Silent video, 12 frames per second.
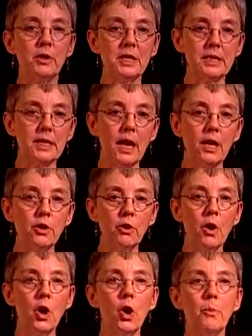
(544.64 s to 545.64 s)
to stay in your
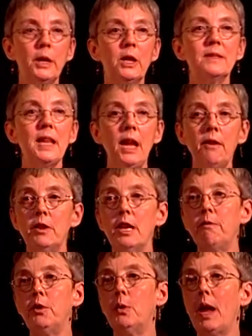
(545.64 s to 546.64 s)
home, because even
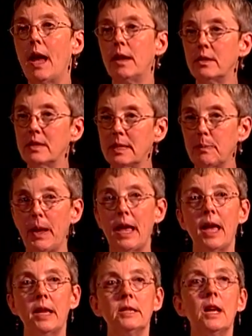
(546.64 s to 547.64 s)
if you had to
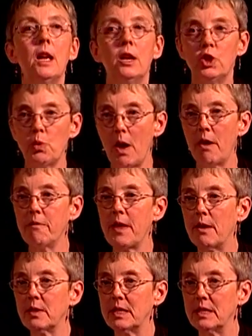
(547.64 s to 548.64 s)
spend
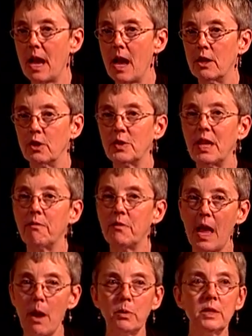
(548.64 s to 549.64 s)
$12,000, if
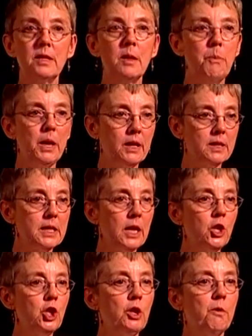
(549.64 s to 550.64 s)
that was the biggest
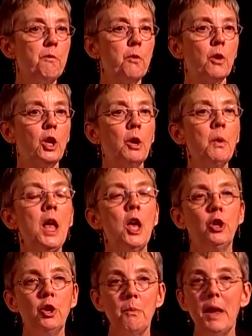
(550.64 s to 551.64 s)
issue for you,
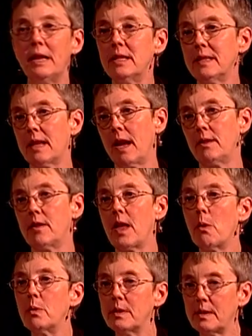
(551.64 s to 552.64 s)
you may decide that
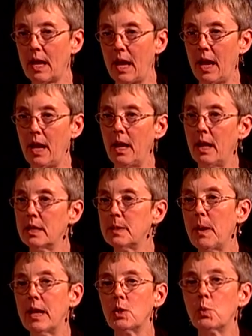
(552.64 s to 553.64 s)
that was an
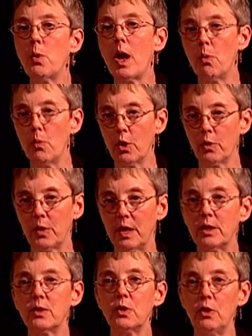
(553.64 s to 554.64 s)
expense well worth
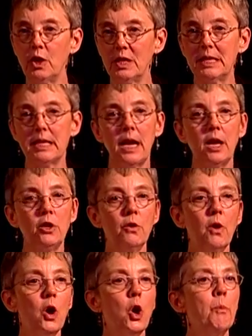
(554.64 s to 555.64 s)
it, so you could stay in your
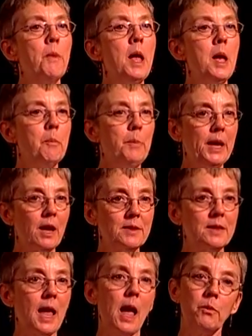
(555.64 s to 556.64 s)
home, because
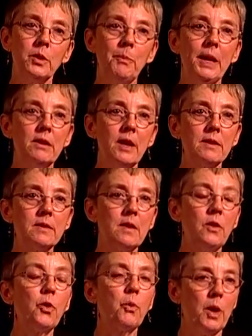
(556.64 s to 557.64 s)
that would be less
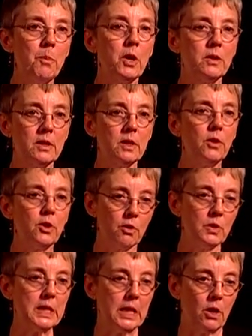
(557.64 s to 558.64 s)
than 3 months in the
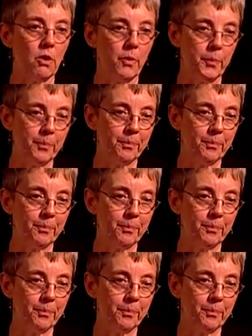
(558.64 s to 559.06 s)
nursing home.